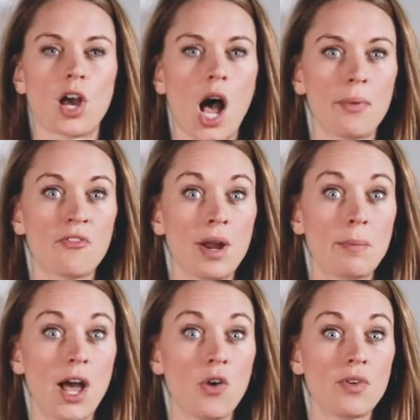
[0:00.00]
top of my
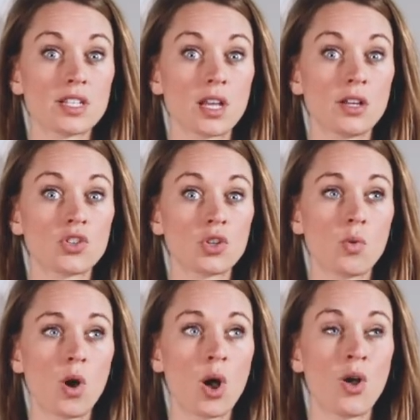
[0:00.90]
pelvis onto the
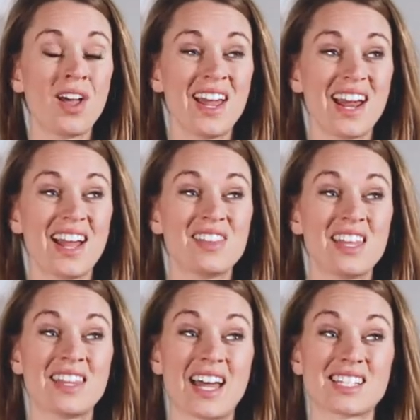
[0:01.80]
wall, and
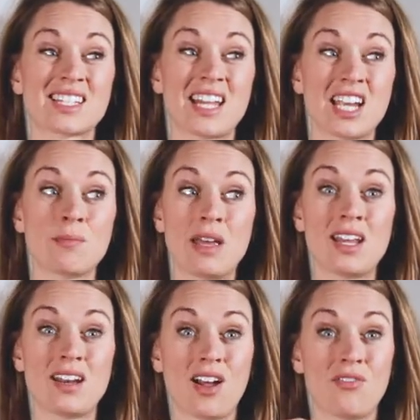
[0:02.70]
then that
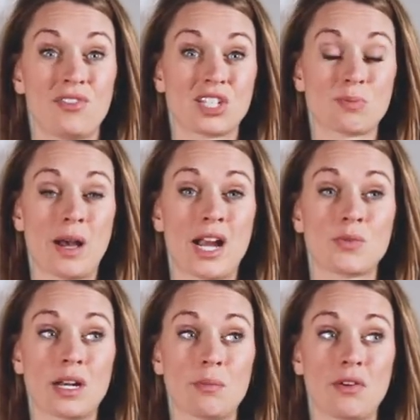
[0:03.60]
segment of the spine
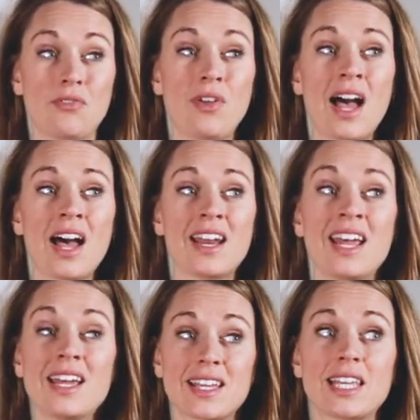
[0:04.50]
right above that,
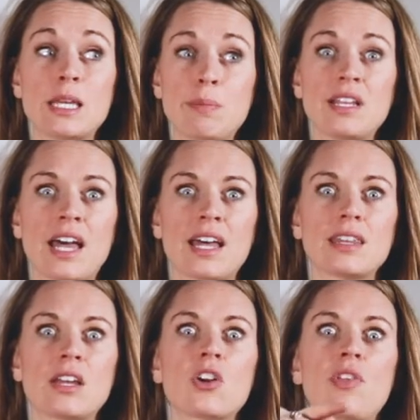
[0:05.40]
keeping
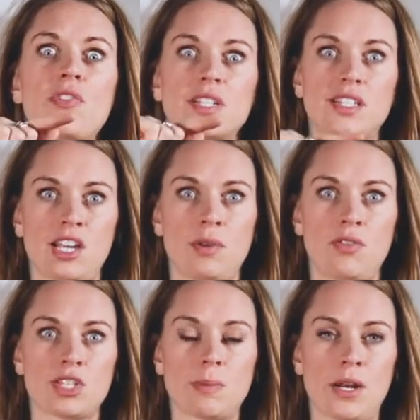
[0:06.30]
that there, then the segment
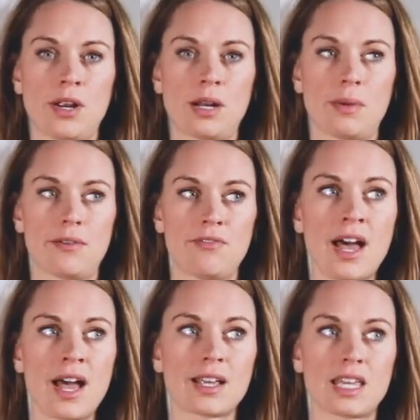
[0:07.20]
of the spine right above
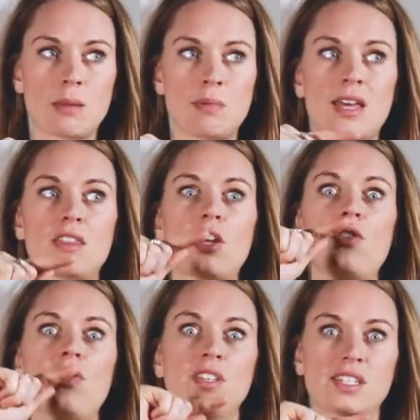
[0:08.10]
that, keeping that there,
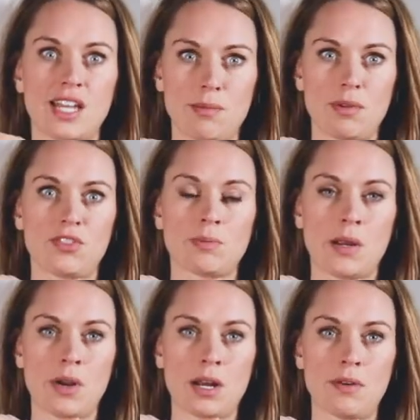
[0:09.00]
then the segment of the
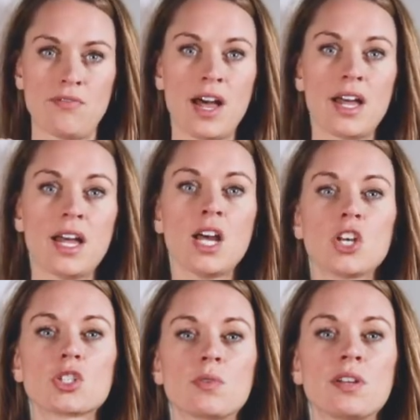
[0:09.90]
spine right above that.
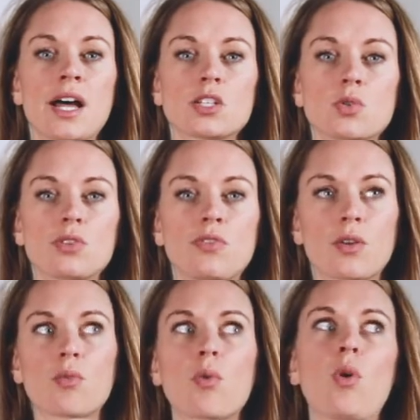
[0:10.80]
So we're not sort of
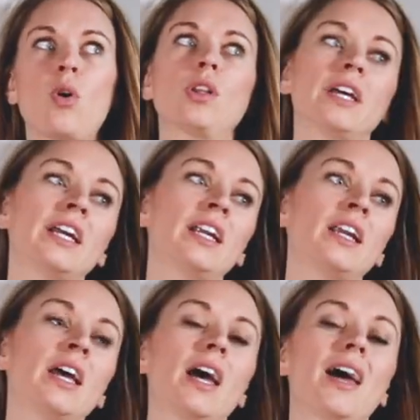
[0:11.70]
like
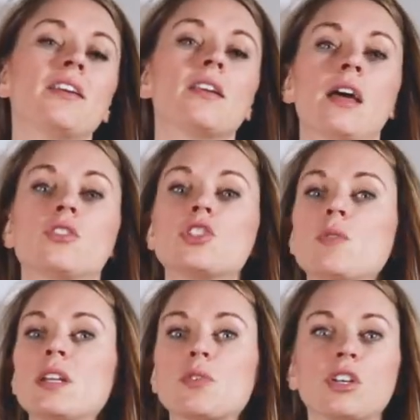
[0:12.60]
rolling and
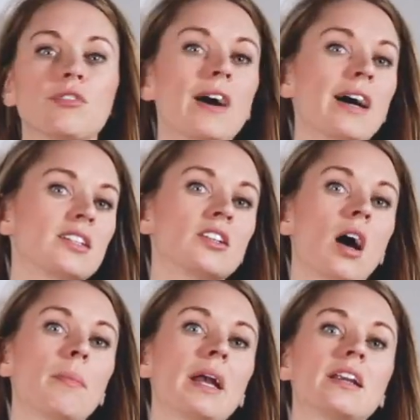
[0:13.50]
doing it really fast and
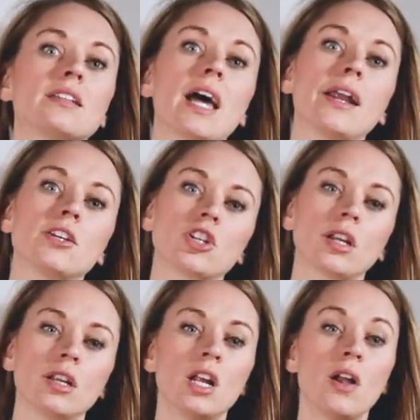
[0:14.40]
not paying
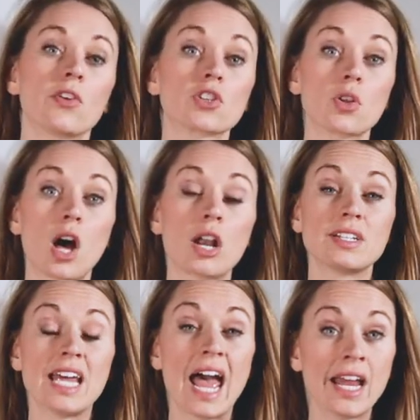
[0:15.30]
attention. There's a lot of
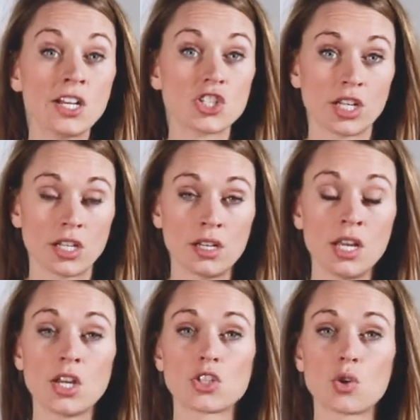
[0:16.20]
attention
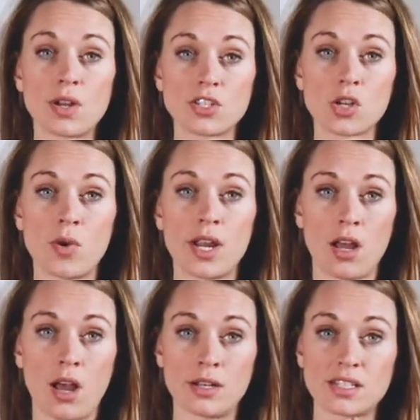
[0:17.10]
to what's going
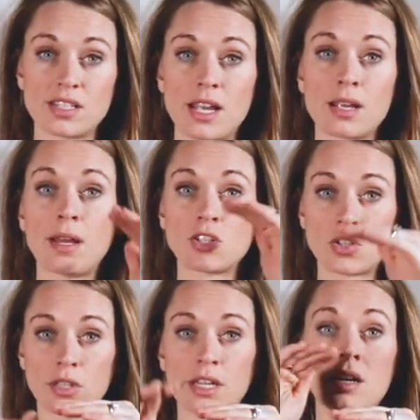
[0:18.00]
on
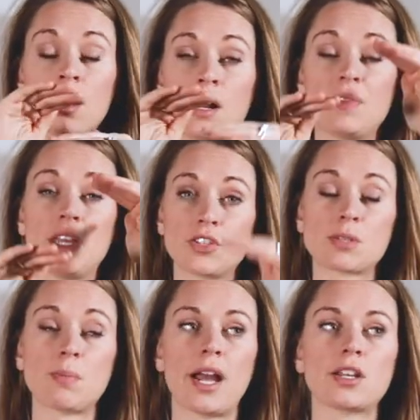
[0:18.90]
segmentally in the
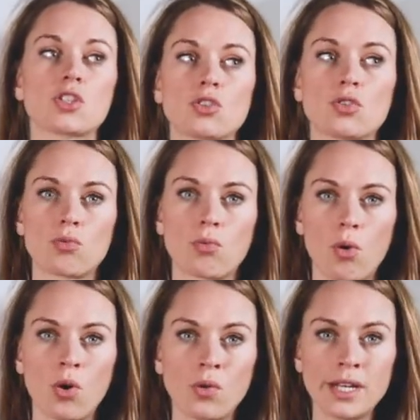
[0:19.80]
spine. So you're
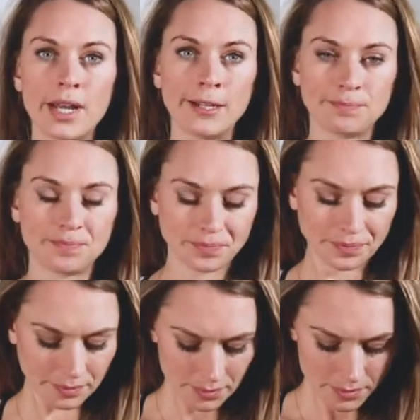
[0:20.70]
rolling up,
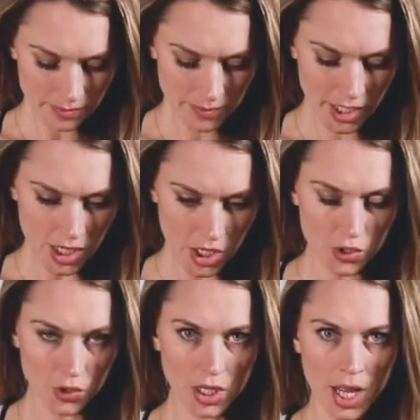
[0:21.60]

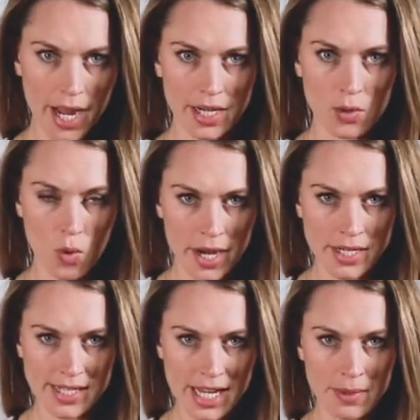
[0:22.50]
you're gliding
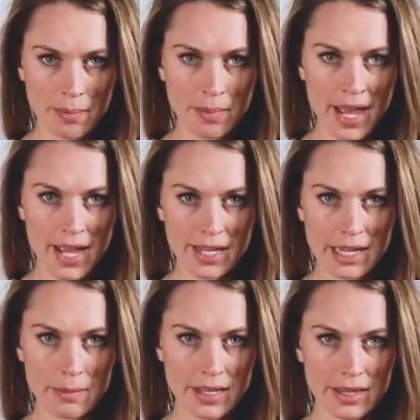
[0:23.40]
one segment back,
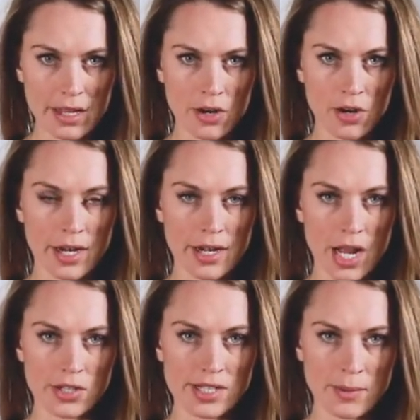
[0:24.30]
keeping it there,
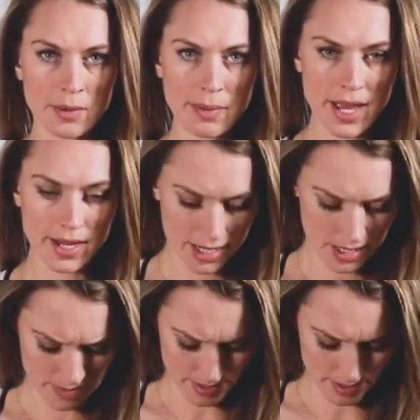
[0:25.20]
another segment back,
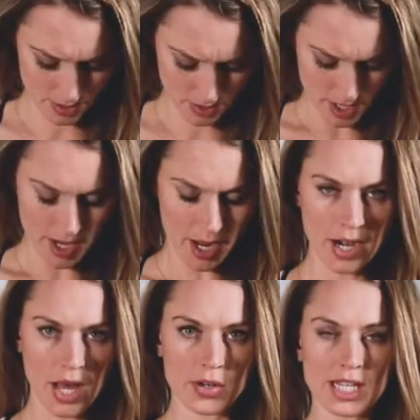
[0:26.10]
keeping it there,
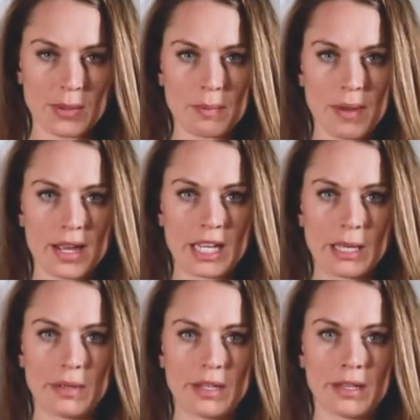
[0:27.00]
another segment back,
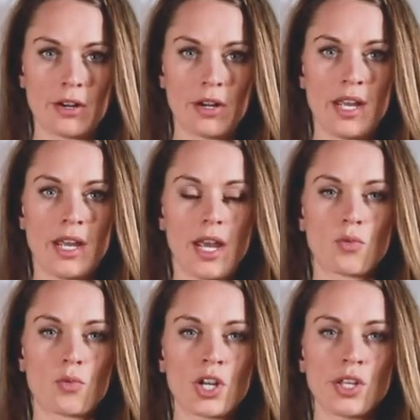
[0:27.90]
keeping it there,
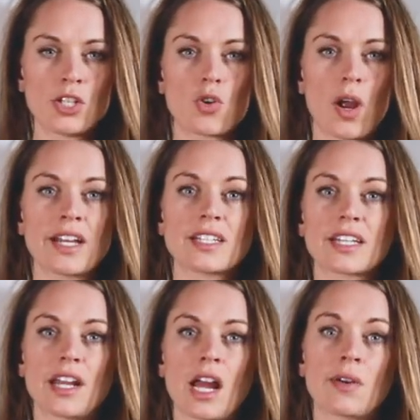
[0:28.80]
and really trying to
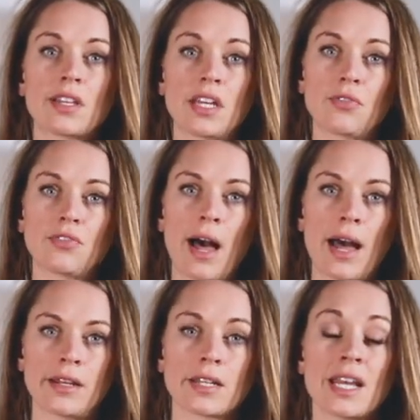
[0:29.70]
get everything
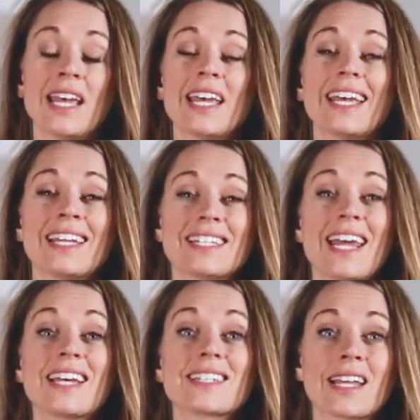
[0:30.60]
flattened. It
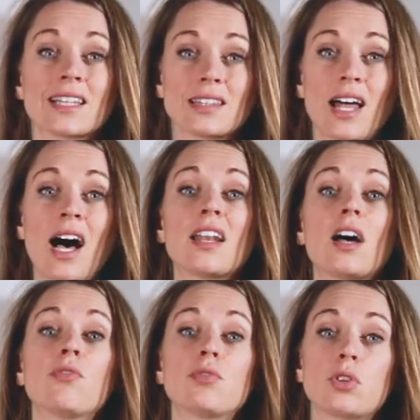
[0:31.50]
takes a
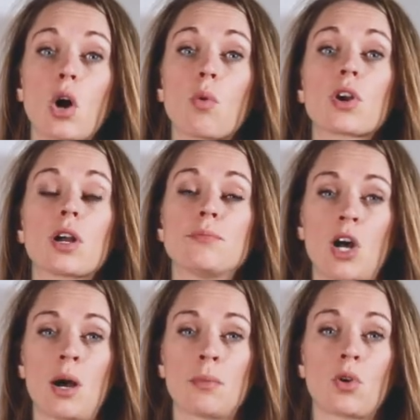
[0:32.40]
lot of lower
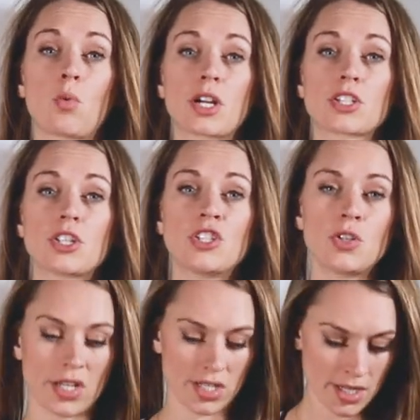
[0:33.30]
abdominal work to
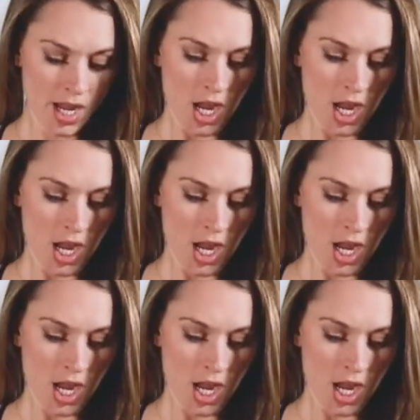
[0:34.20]
do this.